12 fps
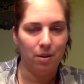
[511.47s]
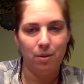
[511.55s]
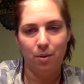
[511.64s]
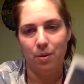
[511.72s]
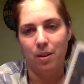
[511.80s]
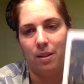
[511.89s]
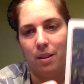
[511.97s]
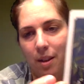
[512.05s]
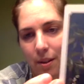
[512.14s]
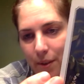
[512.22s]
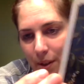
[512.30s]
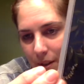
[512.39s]
Who doesn't
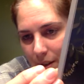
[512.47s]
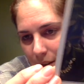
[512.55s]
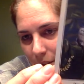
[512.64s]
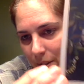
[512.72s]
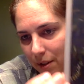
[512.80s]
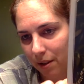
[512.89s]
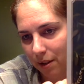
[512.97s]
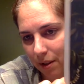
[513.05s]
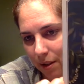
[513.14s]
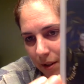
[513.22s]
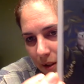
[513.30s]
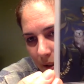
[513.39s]
love an
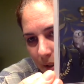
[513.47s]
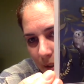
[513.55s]
otter?